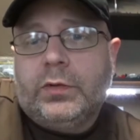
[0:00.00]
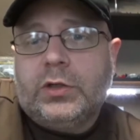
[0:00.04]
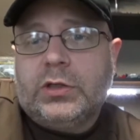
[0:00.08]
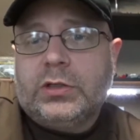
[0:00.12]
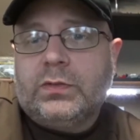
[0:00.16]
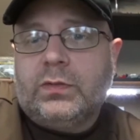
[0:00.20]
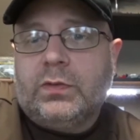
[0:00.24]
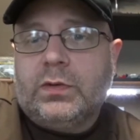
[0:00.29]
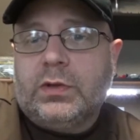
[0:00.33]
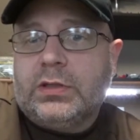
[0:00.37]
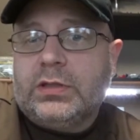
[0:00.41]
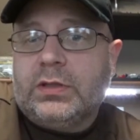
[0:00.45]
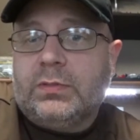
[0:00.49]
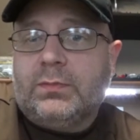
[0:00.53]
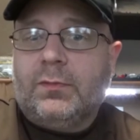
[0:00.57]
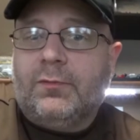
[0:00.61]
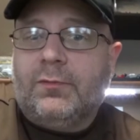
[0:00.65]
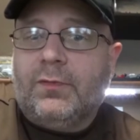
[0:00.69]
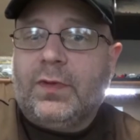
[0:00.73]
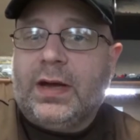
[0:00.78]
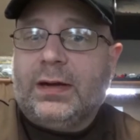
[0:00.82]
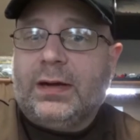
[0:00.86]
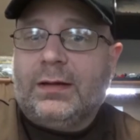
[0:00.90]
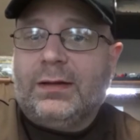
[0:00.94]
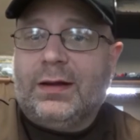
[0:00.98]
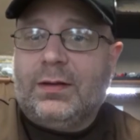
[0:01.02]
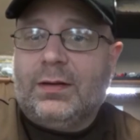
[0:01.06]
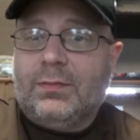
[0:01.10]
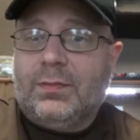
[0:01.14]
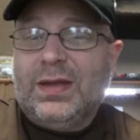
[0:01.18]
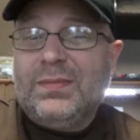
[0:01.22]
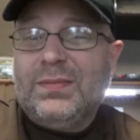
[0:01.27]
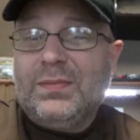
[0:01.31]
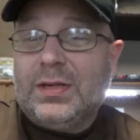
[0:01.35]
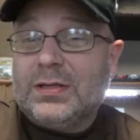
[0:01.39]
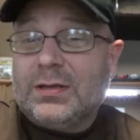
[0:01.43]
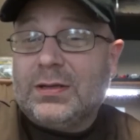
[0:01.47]
Just for the simple fact that it
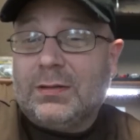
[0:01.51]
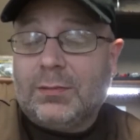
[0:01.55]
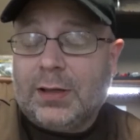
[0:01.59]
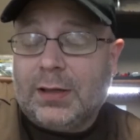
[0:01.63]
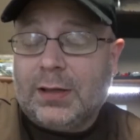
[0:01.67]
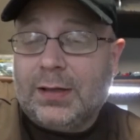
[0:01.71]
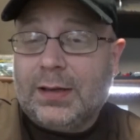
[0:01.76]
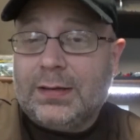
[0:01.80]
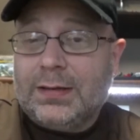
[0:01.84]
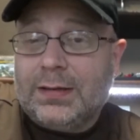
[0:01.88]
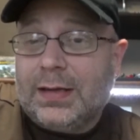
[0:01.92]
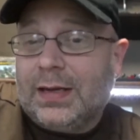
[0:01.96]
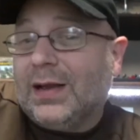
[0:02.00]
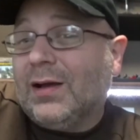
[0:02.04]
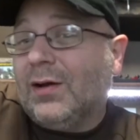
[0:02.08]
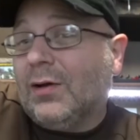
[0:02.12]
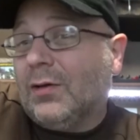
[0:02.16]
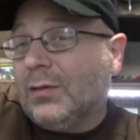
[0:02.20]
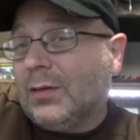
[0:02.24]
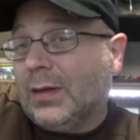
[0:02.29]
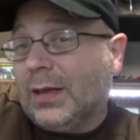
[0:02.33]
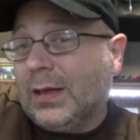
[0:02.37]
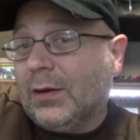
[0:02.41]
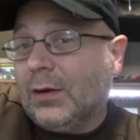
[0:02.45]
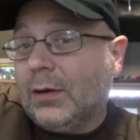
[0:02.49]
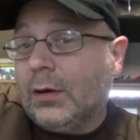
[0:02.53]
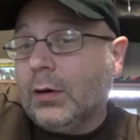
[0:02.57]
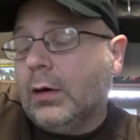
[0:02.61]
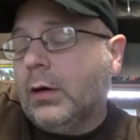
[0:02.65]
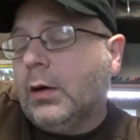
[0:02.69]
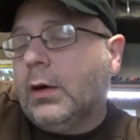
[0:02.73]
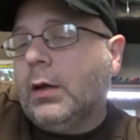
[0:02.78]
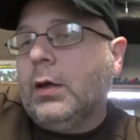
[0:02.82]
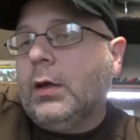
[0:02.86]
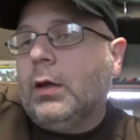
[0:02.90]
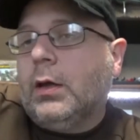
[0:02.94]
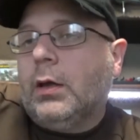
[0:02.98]
may be something I take out later
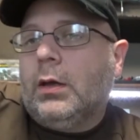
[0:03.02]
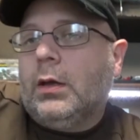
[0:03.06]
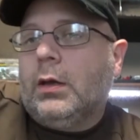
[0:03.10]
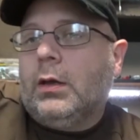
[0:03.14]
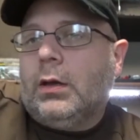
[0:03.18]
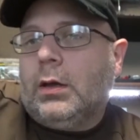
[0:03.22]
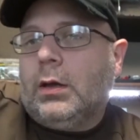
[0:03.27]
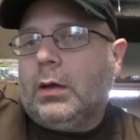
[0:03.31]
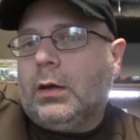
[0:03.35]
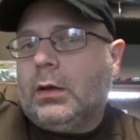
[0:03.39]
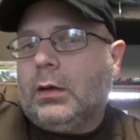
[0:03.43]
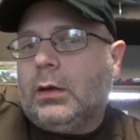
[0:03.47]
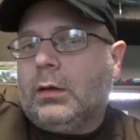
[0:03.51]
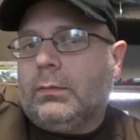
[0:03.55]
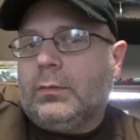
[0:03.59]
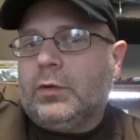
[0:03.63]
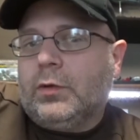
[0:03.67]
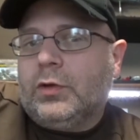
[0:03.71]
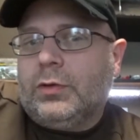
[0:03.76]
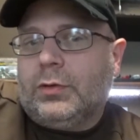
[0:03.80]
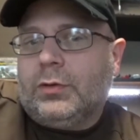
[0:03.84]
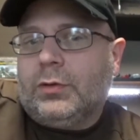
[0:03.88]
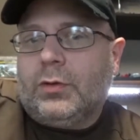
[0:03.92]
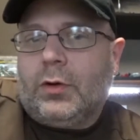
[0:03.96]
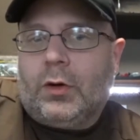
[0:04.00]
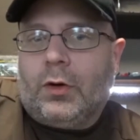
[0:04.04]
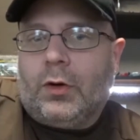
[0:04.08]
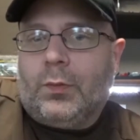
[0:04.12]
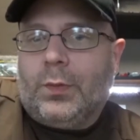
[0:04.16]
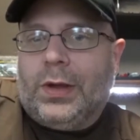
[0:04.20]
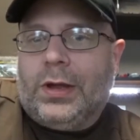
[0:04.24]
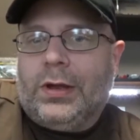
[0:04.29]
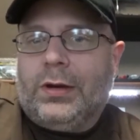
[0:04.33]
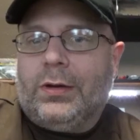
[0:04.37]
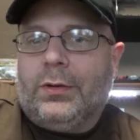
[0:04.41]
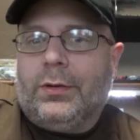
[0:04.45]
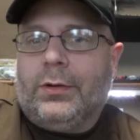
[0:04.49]
to a
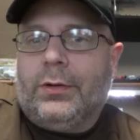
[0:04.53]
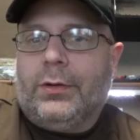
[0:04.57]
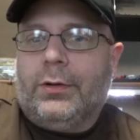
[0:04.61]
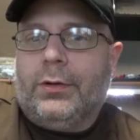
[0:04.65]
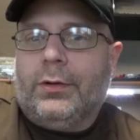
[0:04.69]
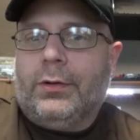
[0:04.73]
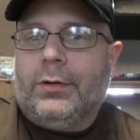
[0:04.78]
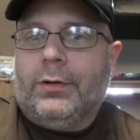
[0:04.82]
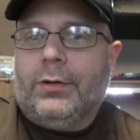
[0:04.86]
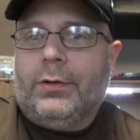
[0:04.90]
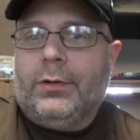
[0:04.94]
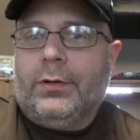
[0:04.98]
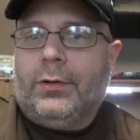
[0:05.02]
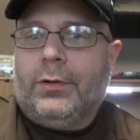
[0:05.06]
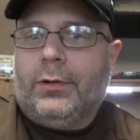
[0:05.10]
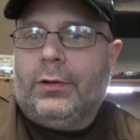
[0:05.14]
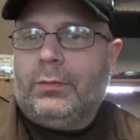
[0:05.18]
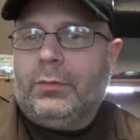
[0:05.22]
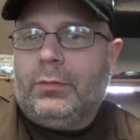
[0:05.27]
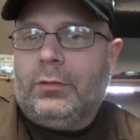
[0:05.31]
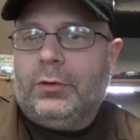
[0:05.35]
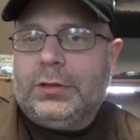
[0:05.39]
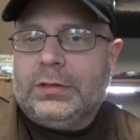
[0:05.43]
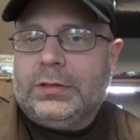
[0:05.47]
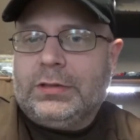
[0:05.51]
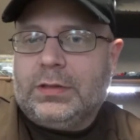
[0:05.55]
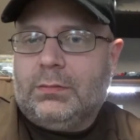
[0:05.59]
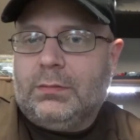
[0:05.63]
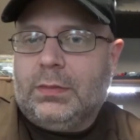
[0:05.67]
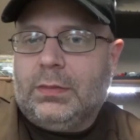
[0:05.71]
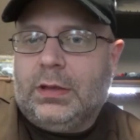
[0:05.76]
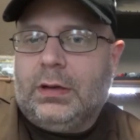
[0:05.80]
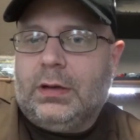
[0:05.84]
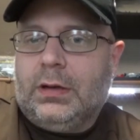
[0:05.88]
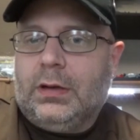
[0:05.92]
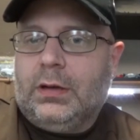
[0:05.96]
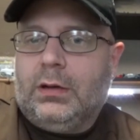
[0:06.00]
tournament or to play
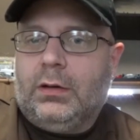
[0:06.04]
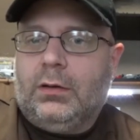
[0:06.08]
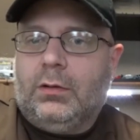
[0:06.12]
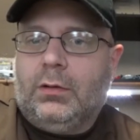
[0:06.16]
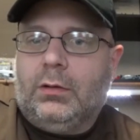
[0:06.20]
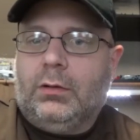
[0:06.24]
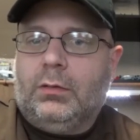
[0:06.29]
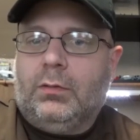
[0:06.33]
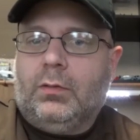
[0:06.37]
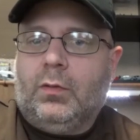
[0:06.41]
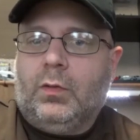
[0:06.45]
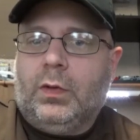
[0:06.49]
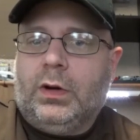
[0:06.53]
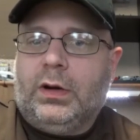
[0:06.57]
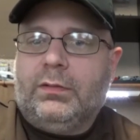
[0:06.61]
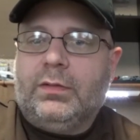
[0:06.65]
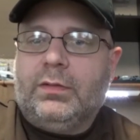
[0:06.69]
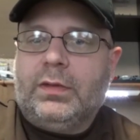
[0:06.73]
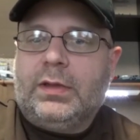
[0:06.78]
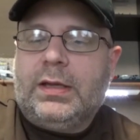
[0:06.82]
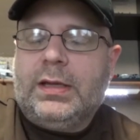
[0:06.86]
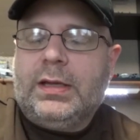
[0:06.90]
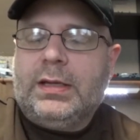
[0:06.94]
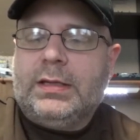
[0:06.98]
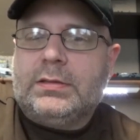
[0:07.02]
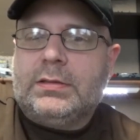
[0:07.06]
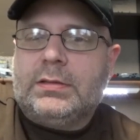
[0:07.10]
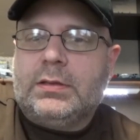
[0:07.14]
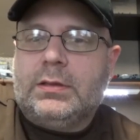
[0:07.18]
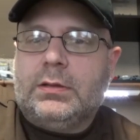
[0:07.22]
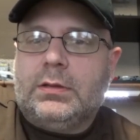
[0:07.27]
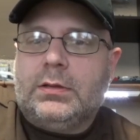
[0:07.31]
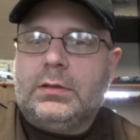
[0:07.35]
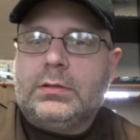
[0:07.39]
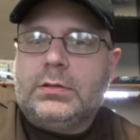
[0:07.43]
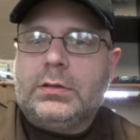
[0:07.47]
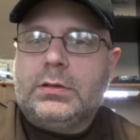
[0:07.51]
somebody or whatever the case
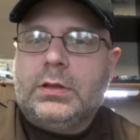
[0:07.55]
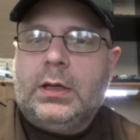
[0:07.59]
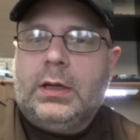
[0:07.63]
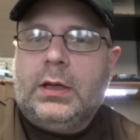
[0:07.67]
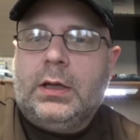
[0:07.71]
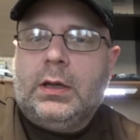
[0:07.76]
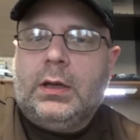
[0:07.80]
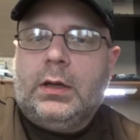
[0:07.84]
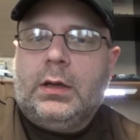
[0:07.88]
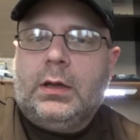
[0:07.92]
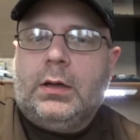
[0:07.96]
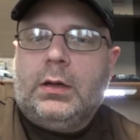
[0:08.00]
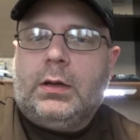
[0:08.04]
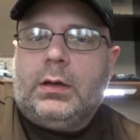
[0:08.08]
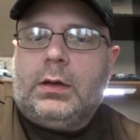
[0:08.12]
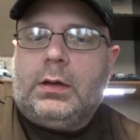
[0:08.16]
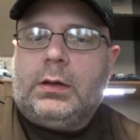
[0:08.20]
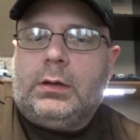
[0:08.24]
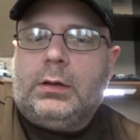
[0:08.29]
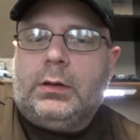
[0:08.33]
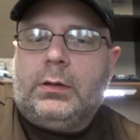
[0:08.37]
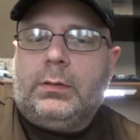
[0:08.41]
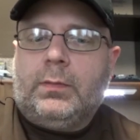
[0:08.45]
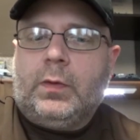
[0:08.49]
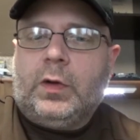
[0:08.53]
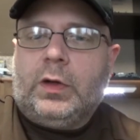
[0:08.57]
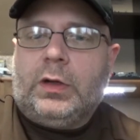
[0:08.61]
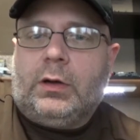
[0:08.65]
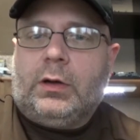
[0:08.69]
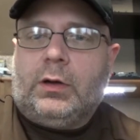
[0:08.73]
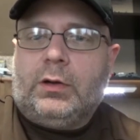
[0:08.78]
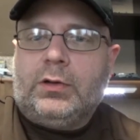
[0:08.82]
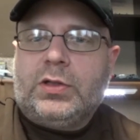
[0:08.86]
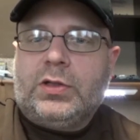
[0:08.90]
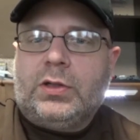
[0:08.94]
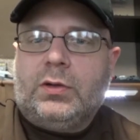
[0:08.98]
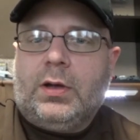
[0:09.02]
is. It
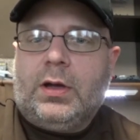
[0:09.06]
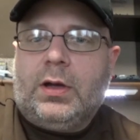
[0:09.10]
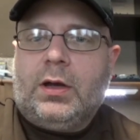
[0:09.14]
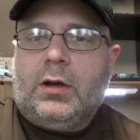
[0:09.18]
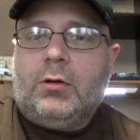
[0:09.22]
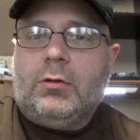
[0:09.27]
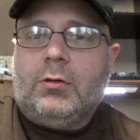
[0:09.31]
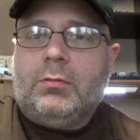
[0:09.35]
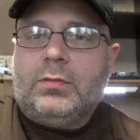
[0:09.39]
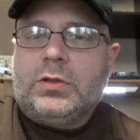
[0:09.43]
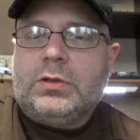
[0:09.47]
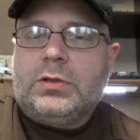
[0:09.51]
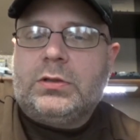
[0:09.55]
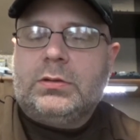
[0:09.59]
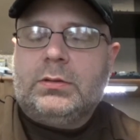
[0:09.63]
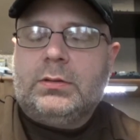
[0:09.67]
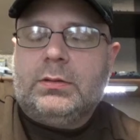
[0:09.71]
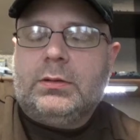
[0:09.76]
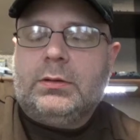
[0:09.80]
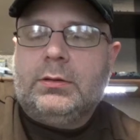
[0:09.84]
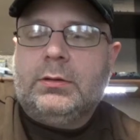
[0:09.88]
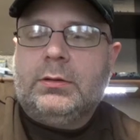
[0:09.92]
also helps